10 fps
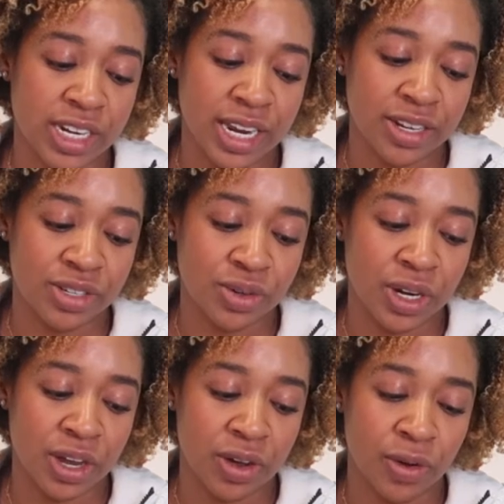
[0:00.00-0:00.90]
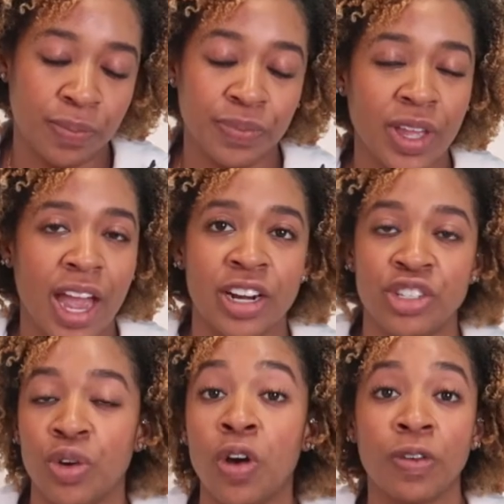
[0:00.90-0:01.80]
a dance studio? How
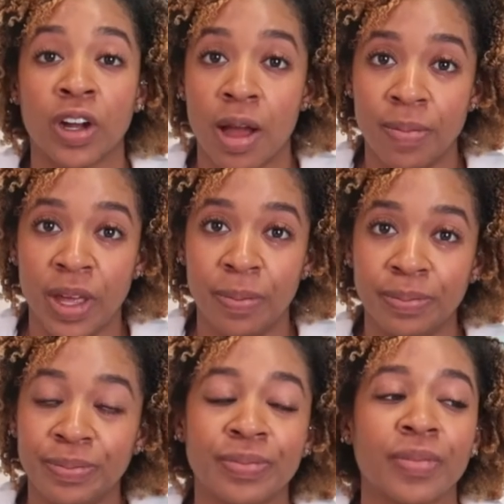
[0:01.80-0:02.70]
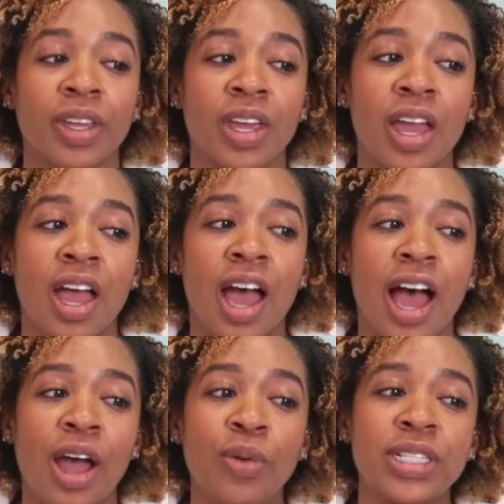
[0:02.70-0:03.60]
did you overcome them?
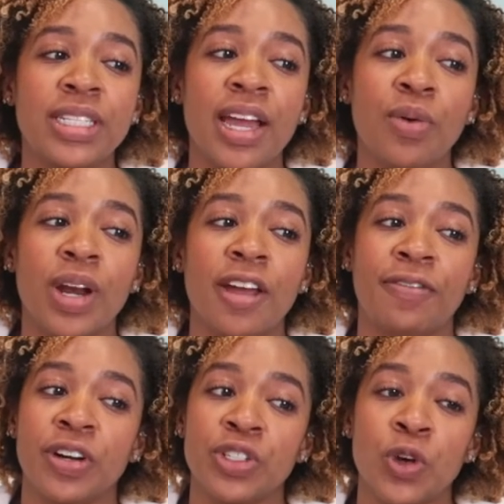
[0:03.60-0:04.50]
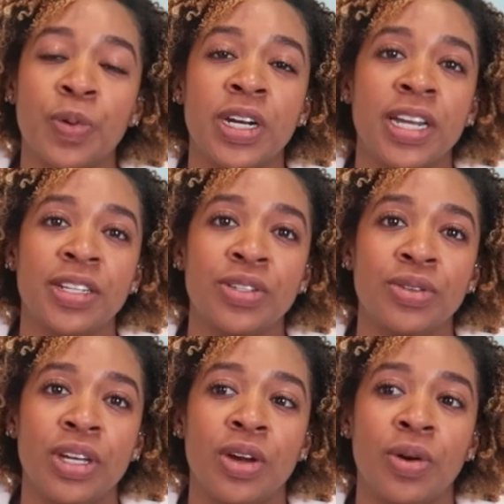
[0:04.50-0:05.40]
I would say when I first opened a dance
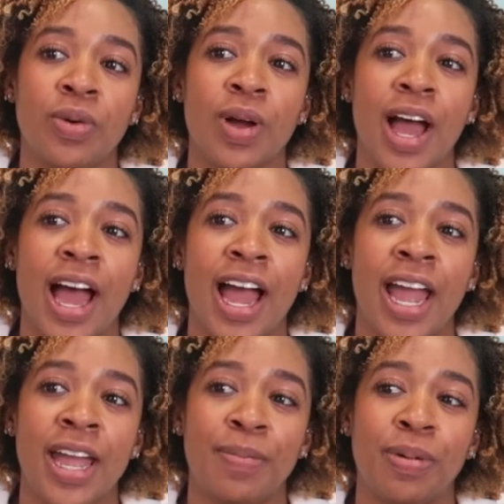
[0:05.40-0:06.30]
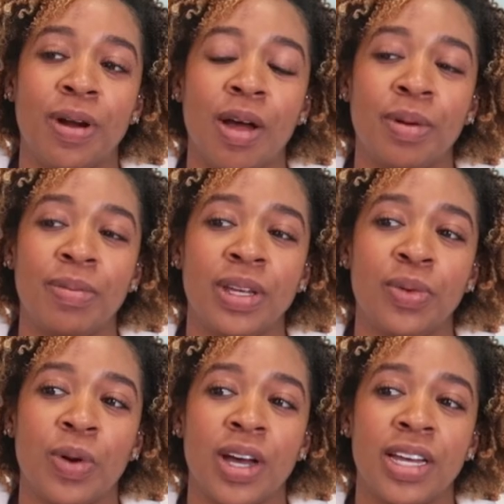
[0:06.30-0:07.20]
studio, I probably
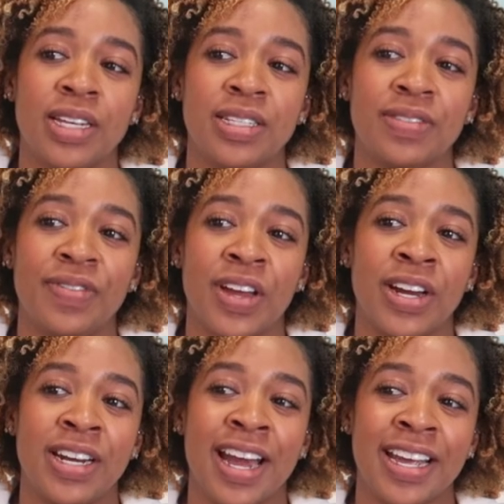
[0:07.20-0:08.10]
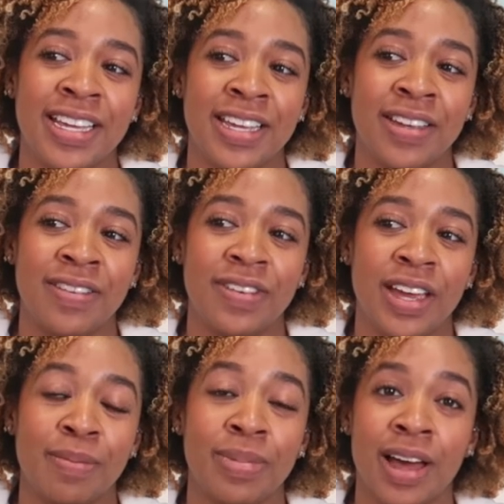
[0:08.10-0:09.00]
was very naive
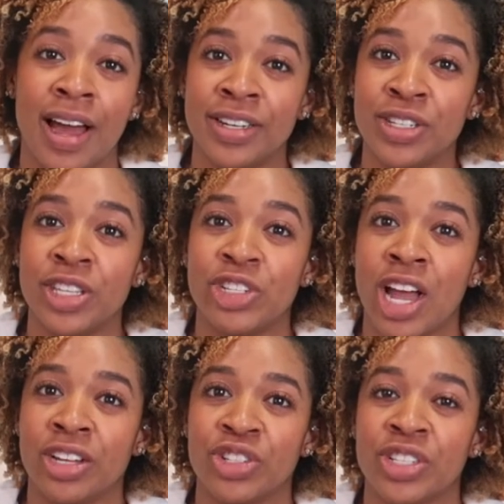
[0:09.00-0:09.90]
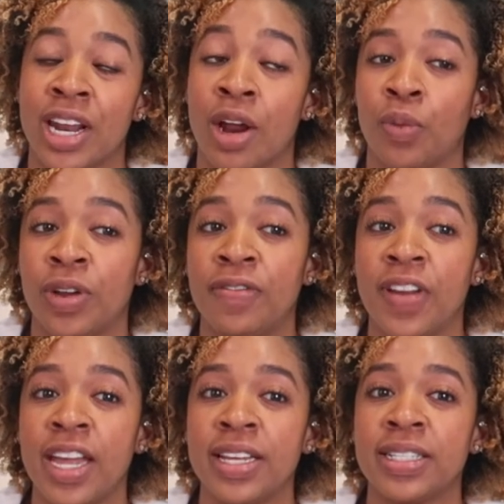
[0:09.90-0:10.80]
and blind to the challenges that I would
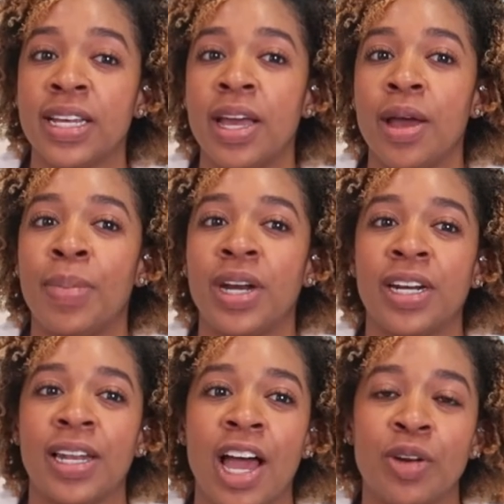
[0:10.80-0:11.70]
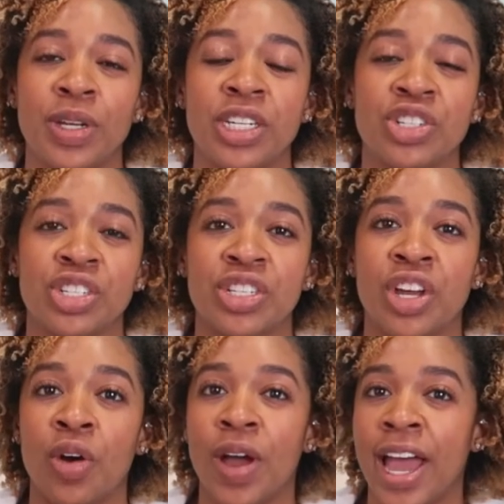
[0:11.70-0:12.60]
face, but it allowed me to just
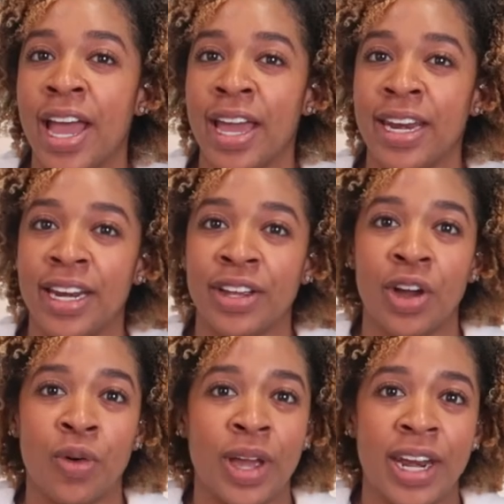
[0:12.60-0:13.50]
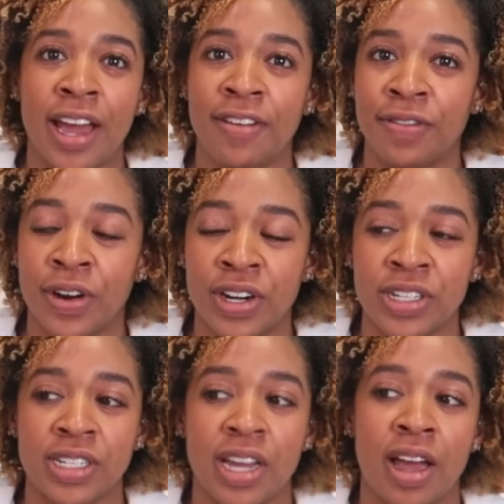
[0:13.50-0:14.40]
go ahead and go in head
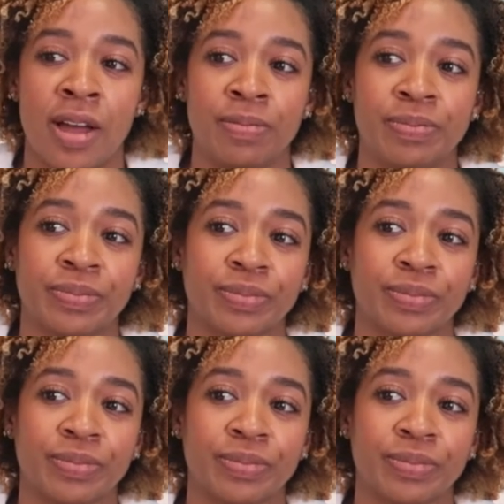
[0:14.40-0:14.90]
first, and